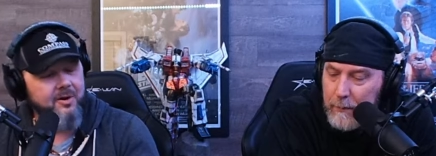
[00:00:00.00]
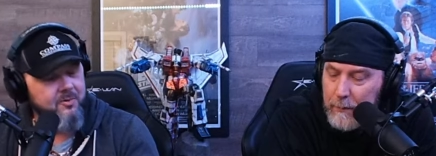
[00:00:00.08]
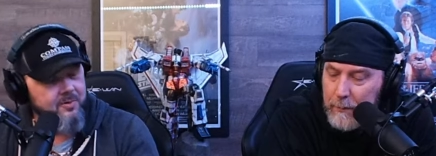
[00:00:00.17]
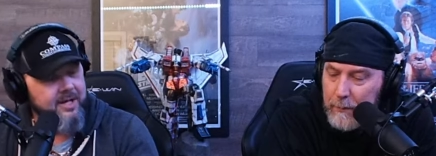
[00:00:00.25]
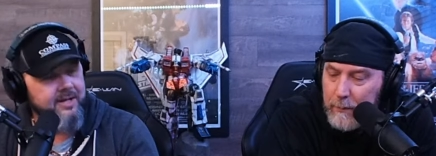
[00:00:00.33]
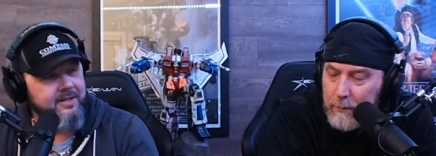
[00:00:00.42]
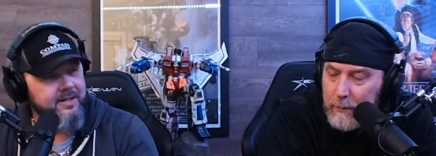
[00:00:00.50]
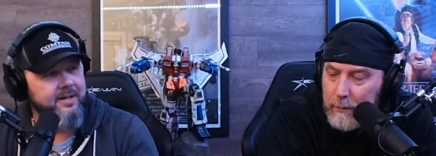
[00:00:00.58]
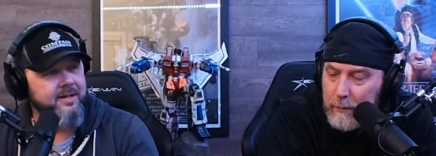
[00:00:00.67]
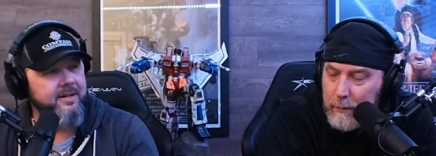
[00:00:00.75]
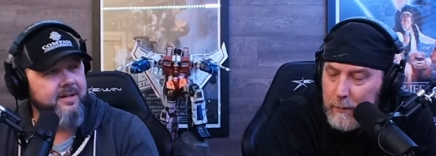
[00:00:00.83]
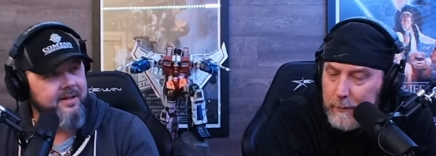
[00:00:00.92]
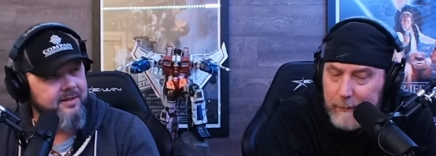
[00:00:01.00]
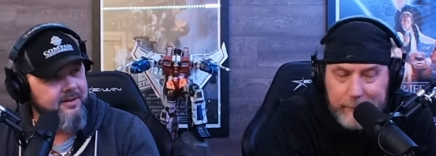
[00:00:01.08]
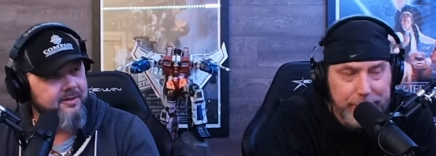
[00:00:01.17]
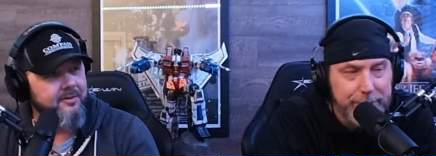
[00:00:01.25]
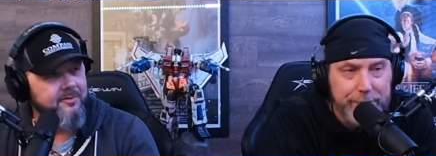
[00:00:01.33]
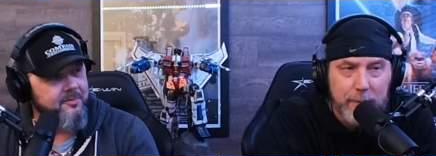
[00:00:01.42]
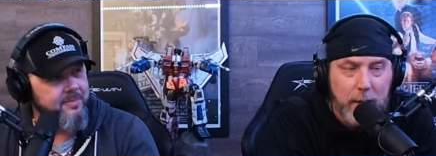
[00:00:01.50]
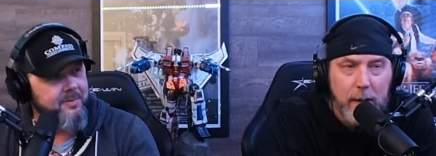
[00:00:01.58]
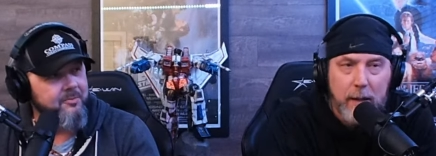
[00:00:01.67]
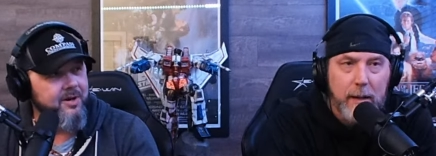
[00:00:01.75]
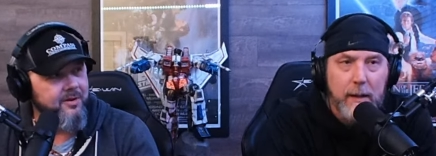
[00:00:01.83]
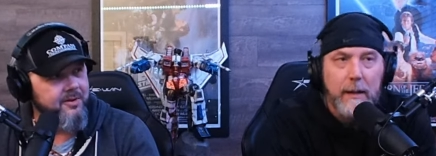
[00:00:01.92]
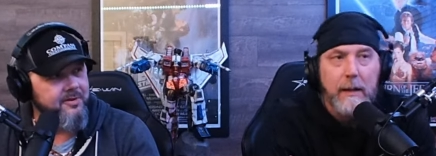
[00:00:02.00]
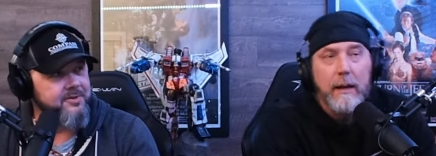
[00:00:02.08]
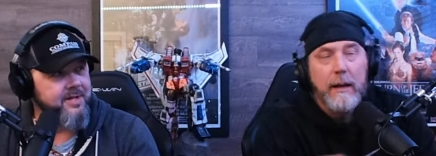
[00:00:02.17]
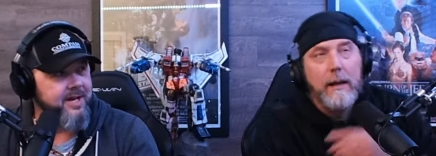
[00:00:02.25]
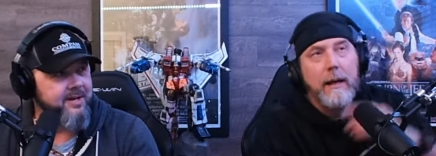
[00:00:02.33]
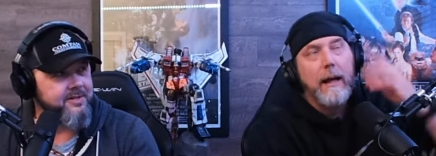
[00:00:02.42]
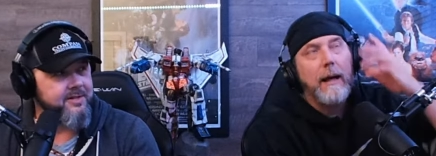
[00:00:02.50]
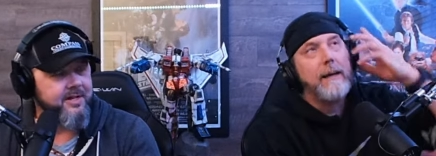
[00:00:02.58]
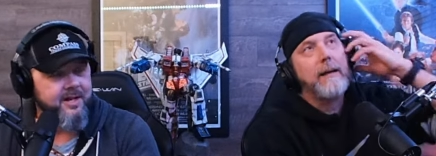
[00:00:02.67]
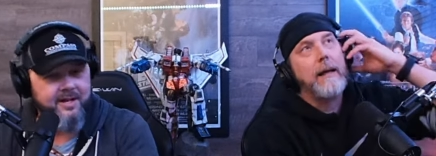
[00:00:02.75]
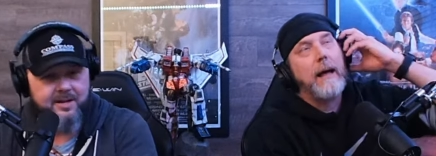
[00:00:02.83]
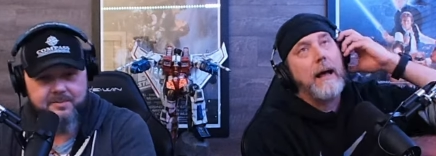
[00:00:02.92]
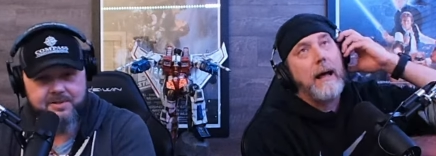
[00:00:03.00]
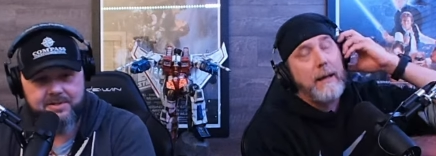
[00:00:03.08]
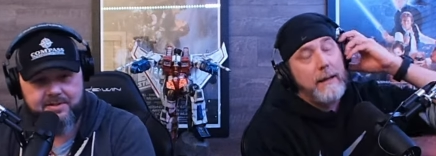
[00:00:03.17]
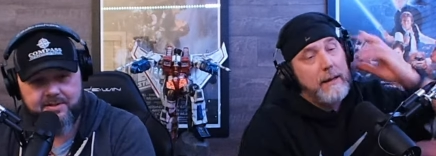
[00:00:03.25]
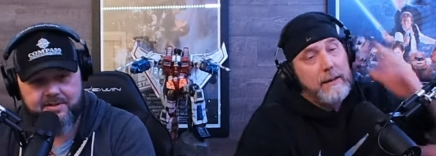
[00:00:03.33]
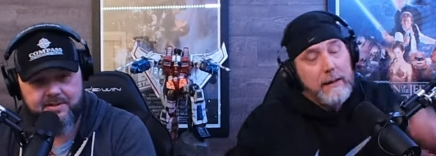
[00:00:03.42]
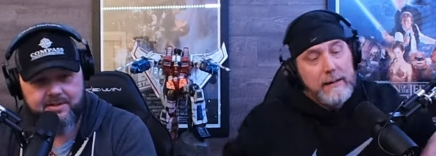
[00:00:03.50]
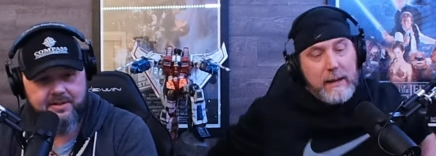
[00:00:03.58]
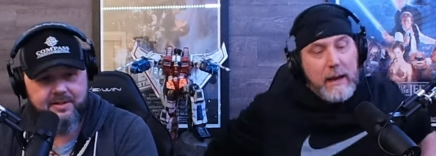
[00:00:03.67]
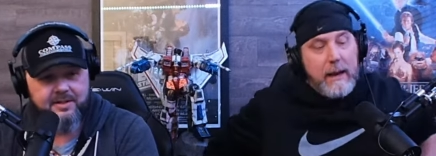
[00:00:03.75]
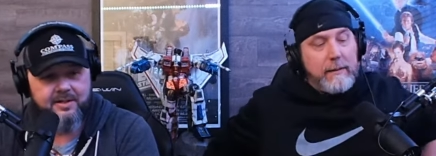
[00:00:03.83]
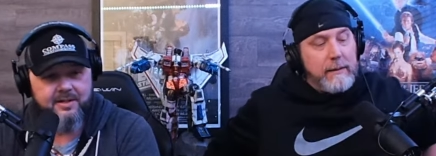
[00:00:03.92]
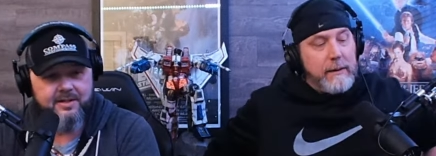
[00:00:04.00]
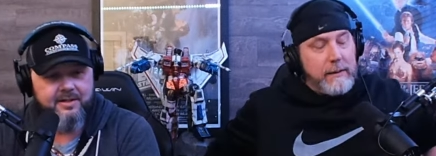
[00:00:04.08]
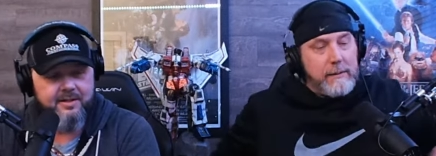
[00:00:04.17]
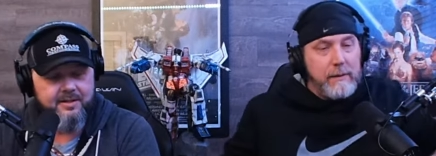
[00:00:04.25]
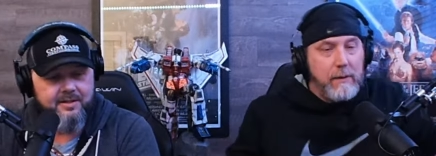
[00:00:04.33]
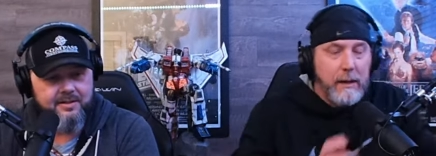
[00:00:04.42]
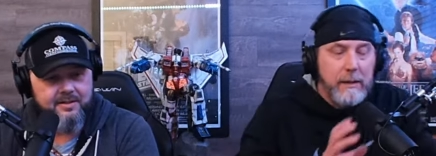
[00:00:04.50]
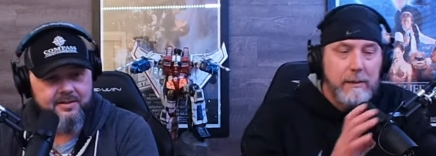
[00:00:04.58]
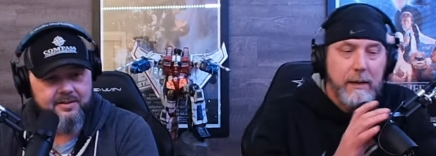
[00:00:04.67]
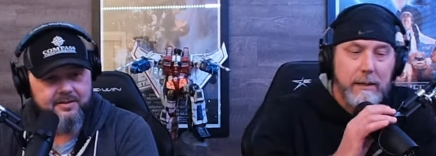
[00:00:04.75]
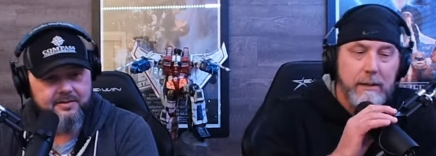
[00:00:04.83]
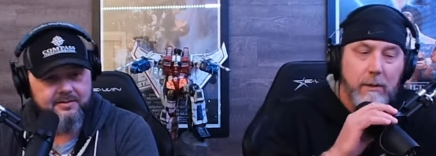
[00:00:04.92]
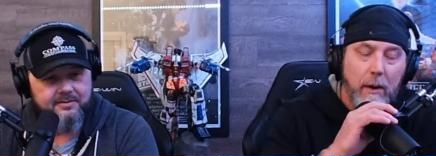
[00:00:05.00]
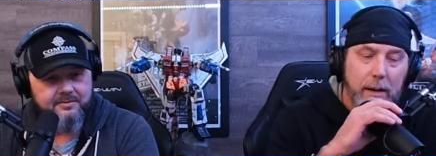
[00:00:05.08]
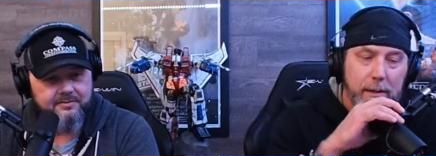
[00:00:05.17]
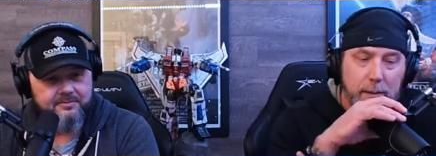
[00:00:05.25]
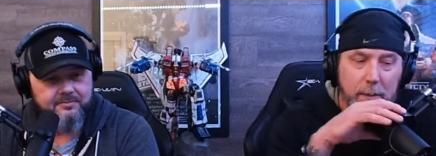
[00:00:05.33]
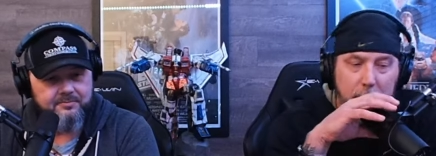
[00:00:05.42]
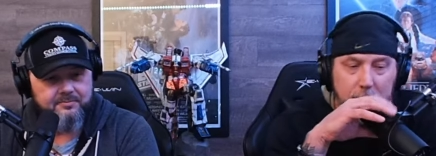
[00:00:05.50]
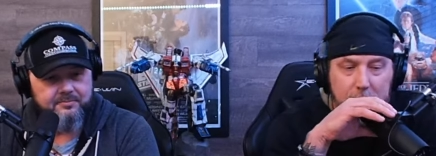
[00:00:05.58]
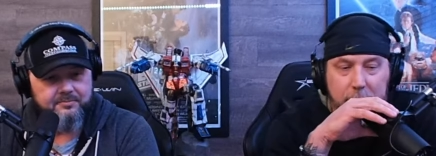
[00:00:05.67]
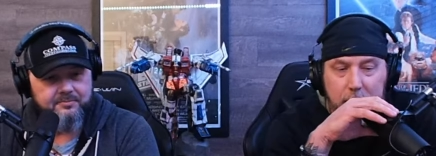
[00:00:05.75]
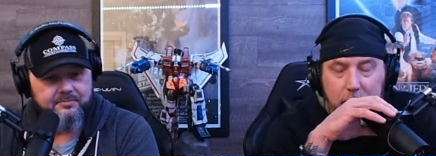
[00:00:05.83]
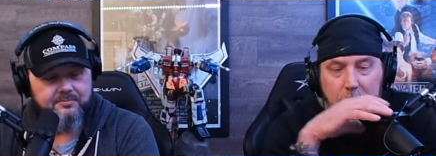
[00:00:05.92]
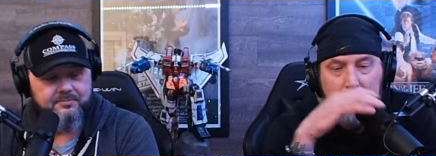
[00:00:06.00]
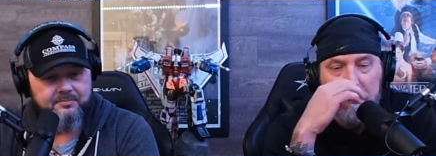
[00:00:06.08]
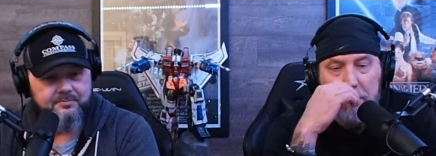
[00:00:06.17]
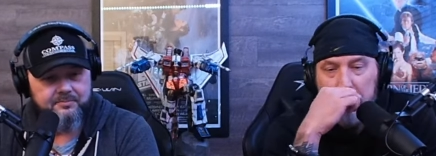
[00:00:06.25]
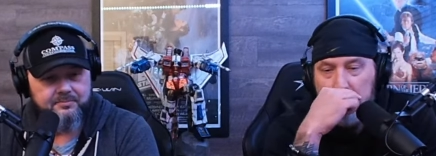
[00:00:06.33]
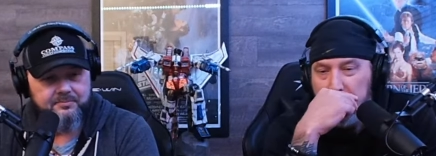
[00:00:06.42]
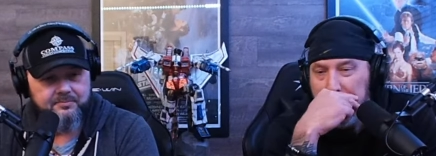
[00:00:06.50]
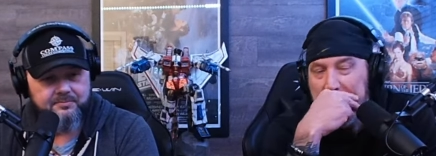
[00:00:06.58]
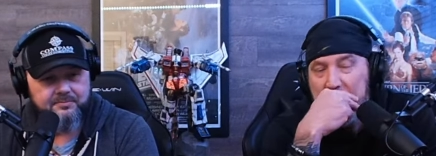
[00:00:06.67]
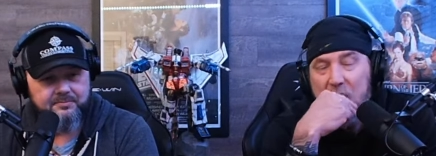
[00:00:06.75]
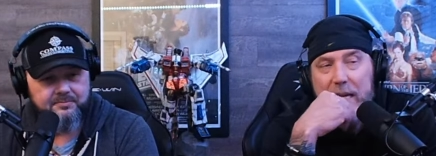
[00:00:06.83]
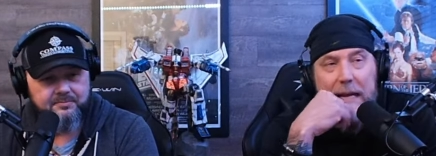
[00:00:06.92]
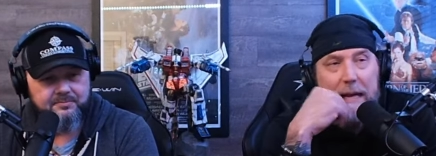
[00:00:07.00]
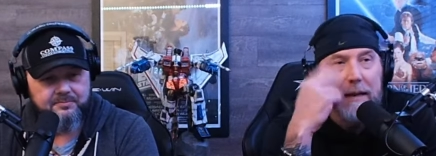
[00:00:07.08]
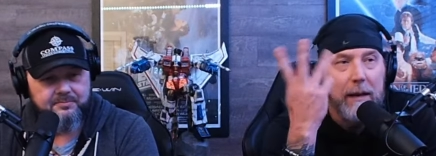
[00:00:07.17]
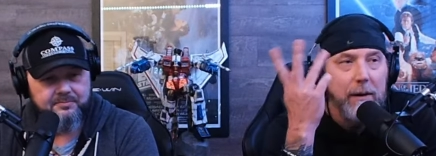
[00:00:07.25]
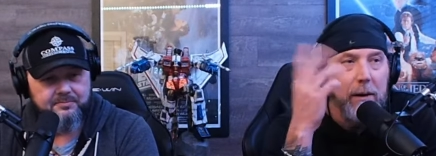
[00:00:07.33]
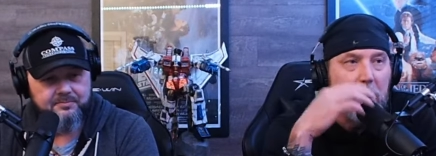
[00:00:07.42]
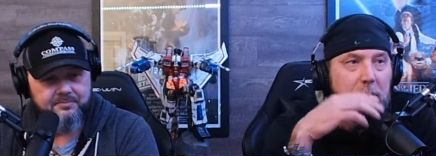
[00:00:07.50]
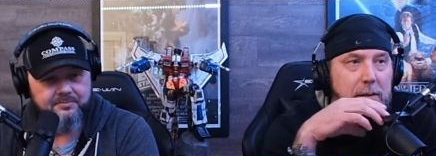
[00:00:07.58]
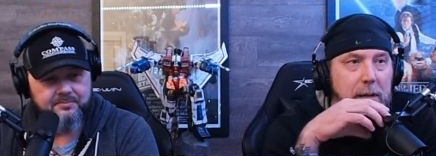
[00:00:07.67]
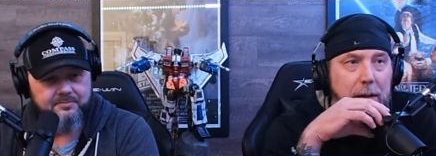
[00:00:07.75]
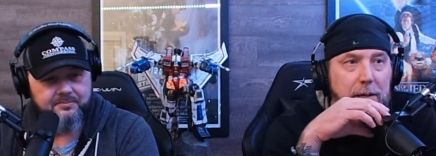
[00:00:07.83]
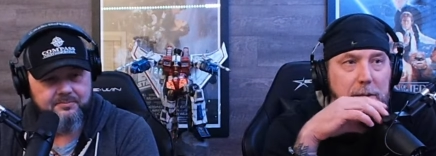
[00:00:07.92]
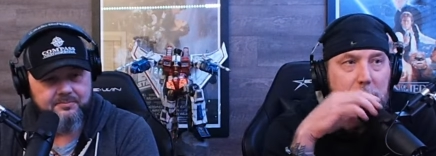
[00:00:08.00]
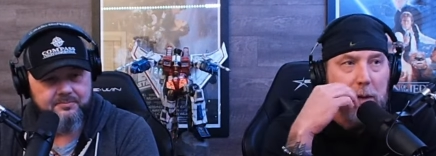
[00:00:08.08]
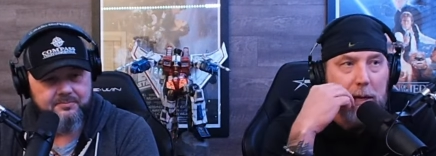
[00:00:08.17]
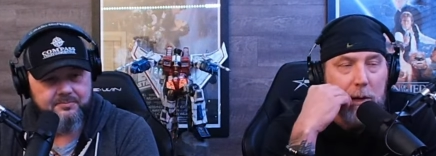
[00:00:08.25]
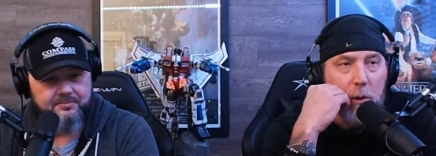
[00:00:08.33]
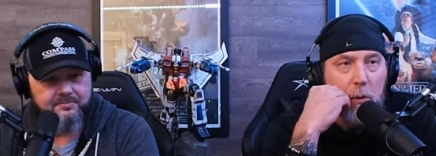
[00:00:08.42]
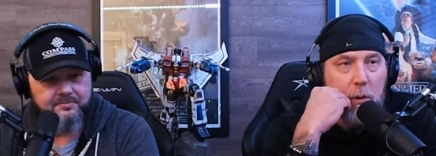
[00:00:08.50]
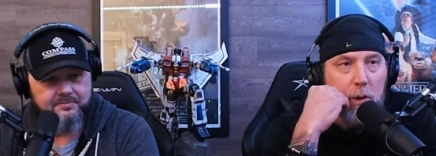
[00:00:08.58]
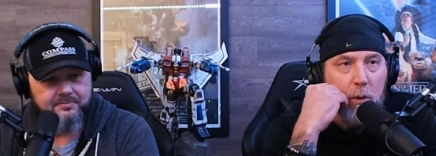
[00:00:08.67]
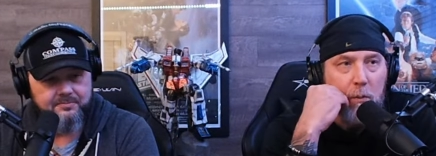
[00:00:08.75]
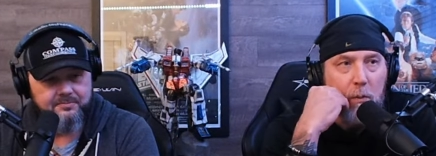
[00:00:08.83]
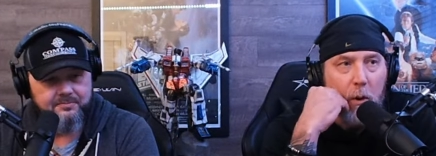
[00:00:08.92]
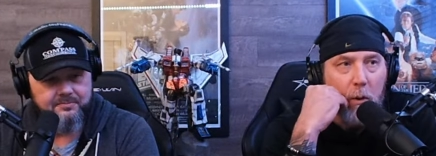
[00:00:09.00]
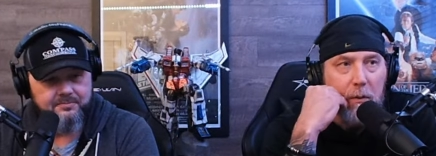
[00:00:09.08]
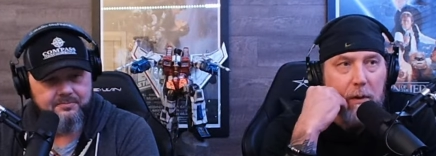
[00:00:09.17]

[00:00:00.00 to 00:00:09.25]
Speaker 1: hold that thing and you're gonna remember all those thousand times. Yeah, I,
Speaker 2: exactly. It's it's it's crazy, man. Um, but yeah, yeah, you know, it's not just me. You you brought